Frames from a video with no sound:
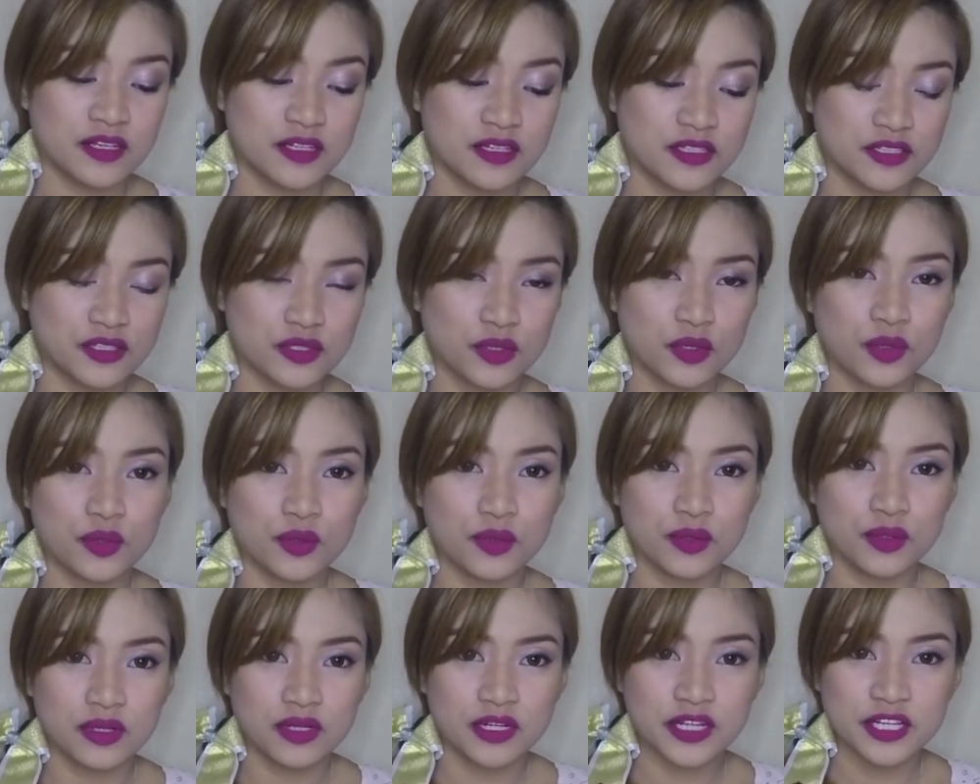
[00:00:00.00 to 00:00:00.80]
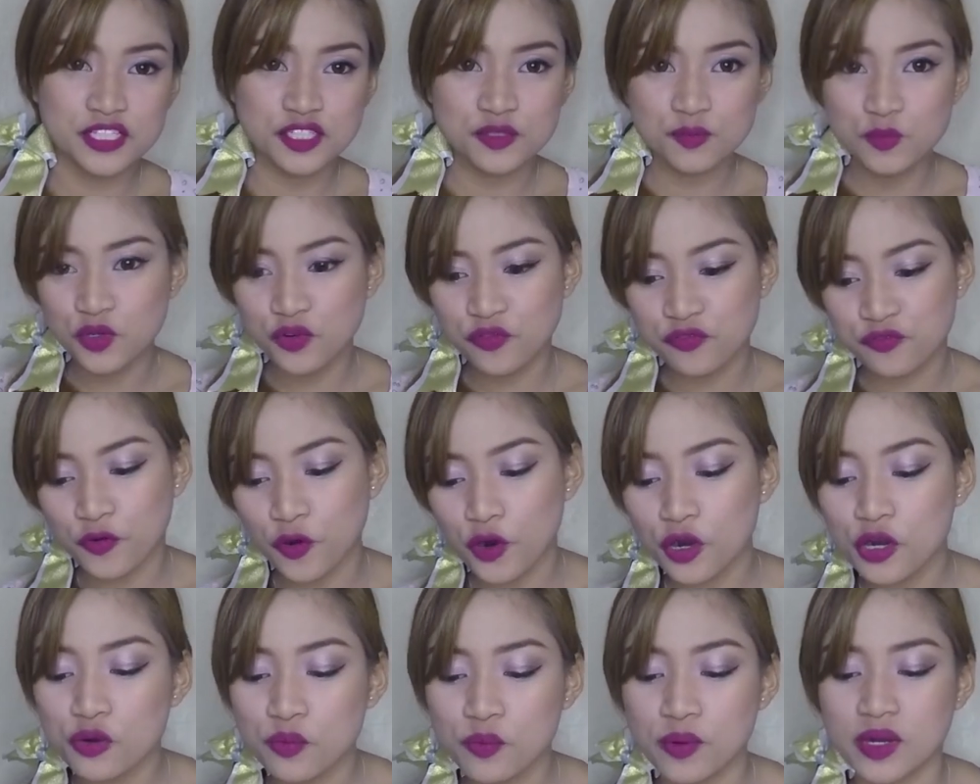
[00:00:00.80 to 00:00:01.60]
So, let's move
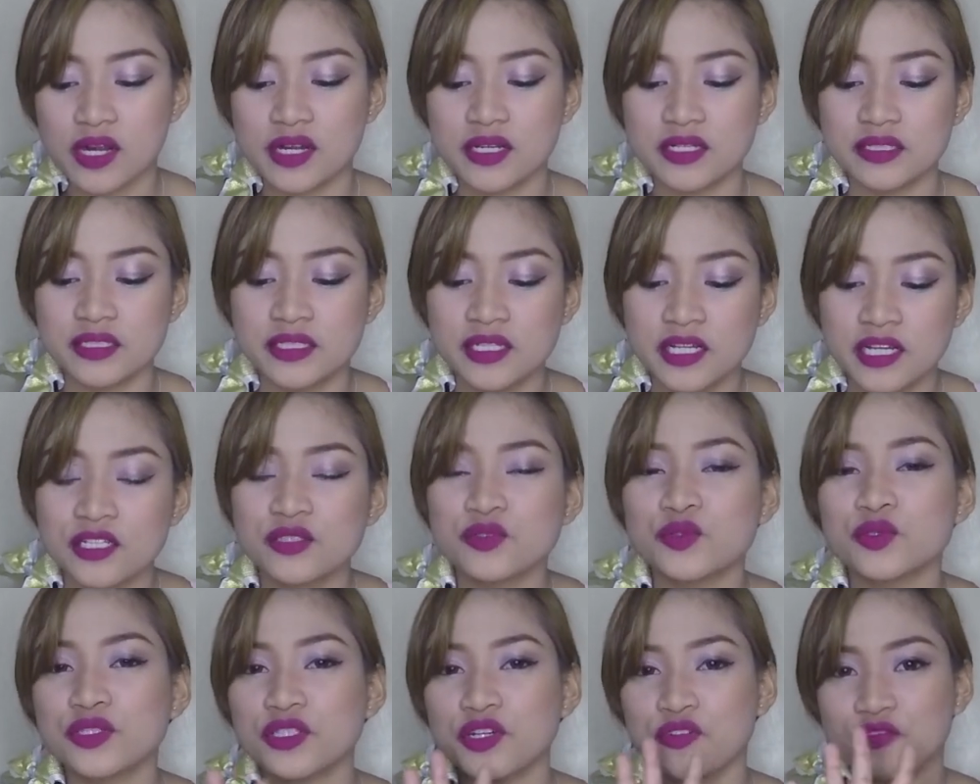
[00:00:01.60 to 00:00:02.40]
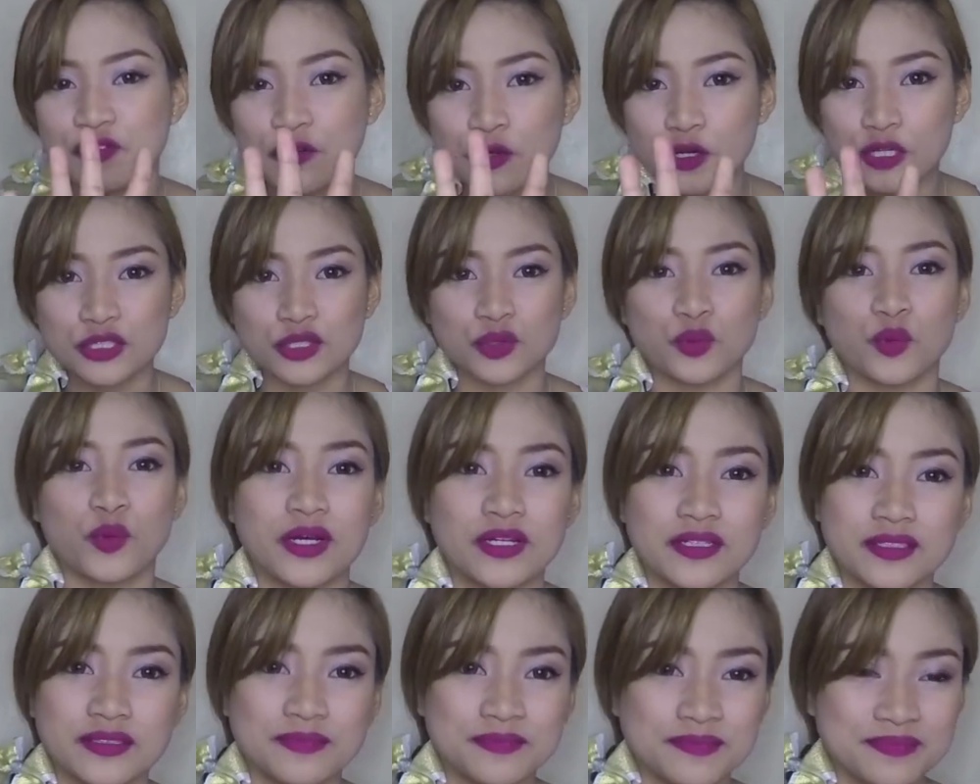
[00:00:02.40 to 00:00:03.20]
forward to the fourth
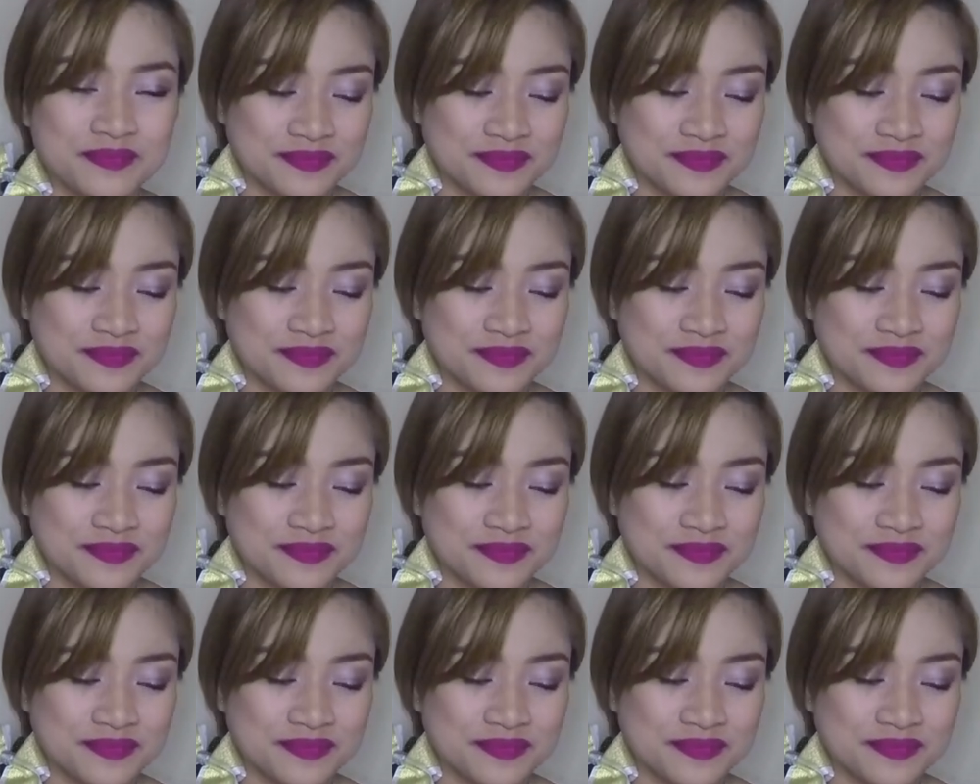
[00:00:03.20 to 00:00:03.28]
one.